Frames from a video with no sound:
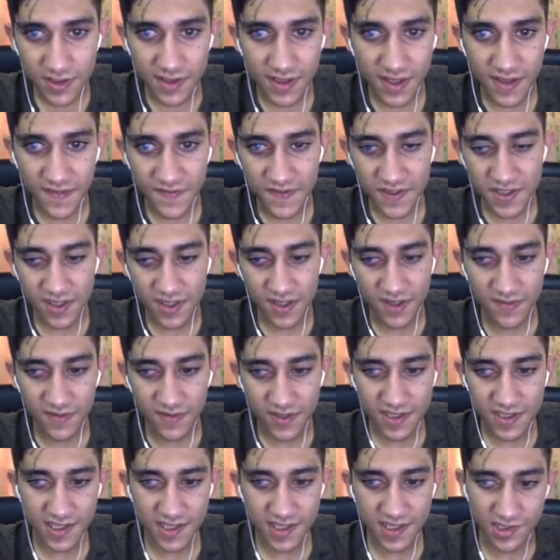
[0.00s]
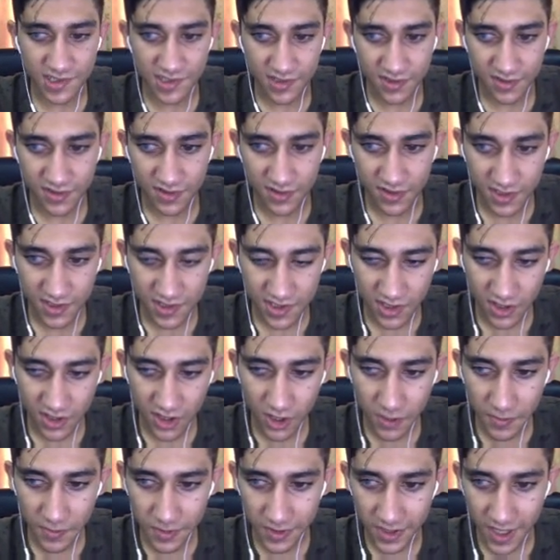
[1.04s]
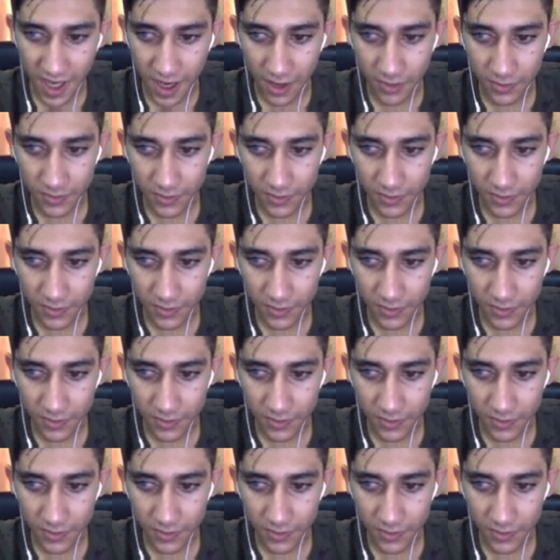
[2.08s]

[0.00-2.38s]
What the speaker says: dev server section. Let's copy it out.